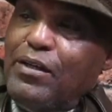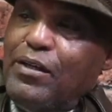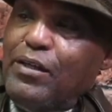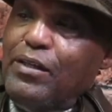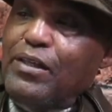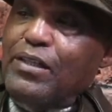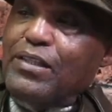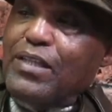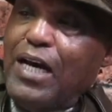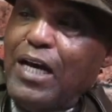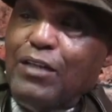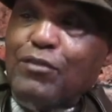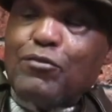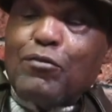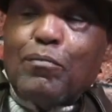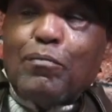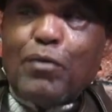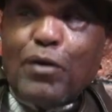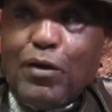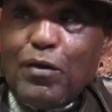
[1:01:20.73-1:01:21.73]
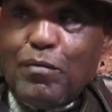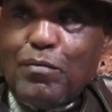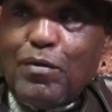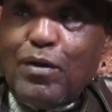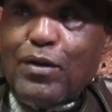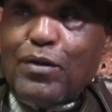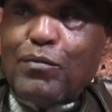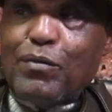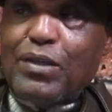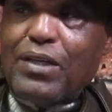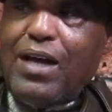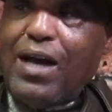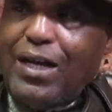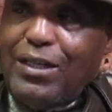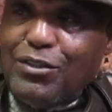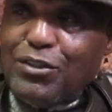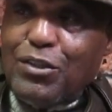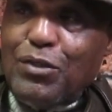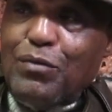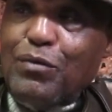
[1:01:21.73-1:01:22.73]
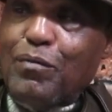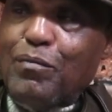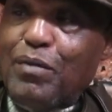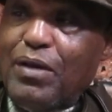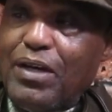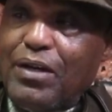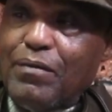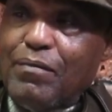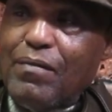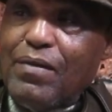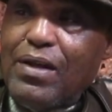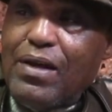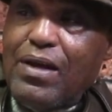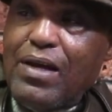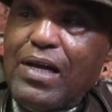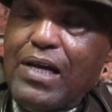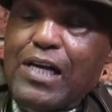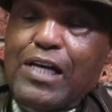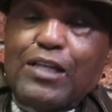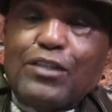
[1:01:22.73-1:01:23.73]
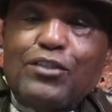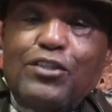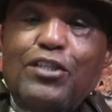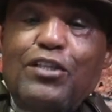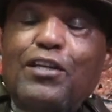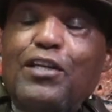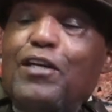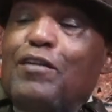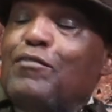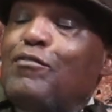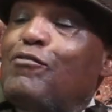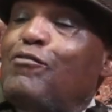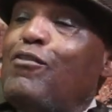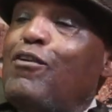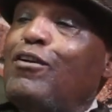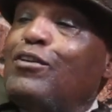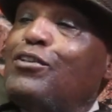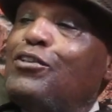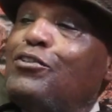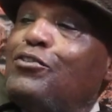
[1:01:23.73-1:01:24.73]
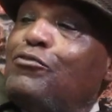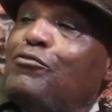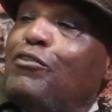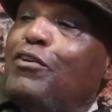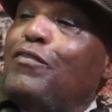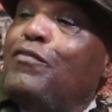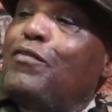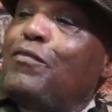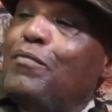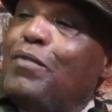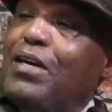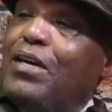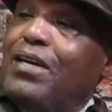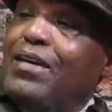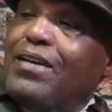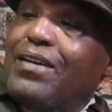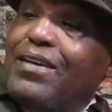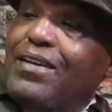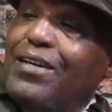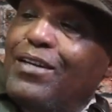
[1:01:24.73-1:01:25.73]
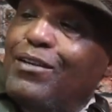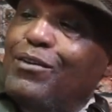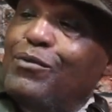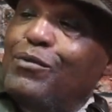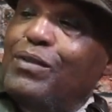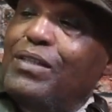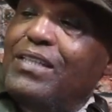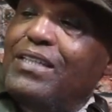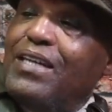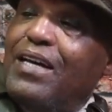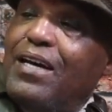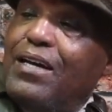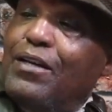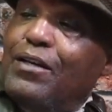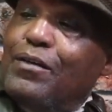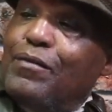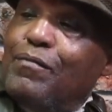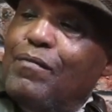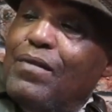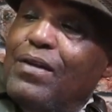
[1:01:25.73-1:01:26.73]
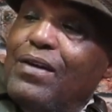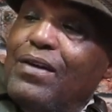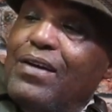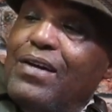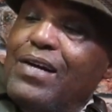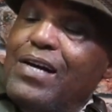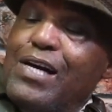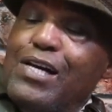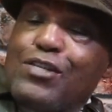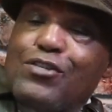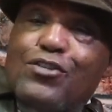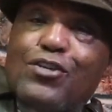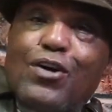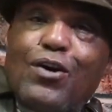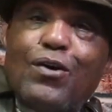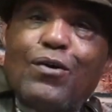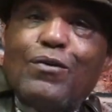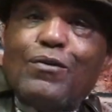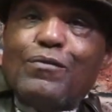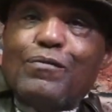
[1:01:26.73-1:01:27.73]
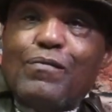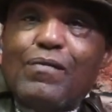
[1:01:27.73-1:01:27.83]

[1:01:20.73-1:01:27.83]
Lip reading: His actual birth mother, went to high school with me. She lived across the street from me in Louisiana. So,